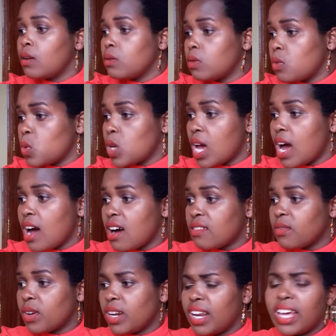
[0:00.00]
We have,
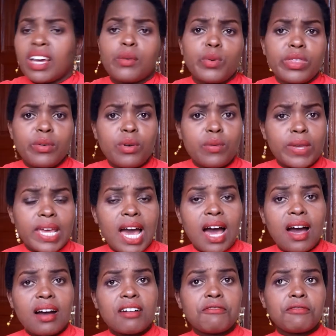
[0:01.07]
like with the way we
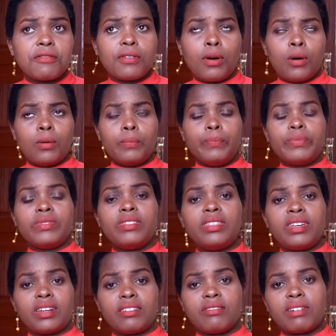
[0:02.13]
have the
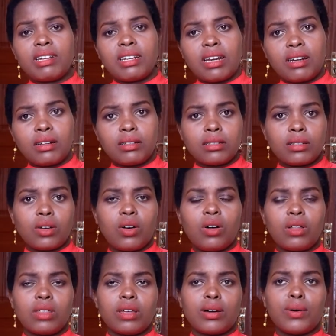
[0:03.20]
refineries or
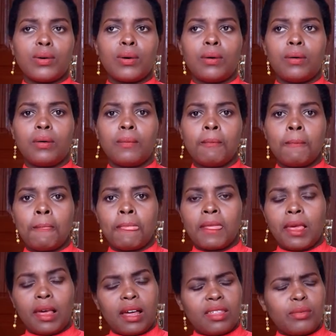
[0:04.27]
the coal,
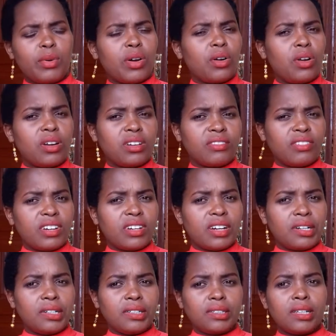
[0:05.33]
yeah, they were called
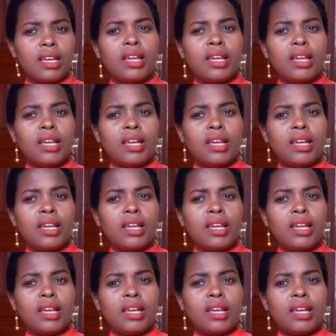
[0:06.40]
refineries.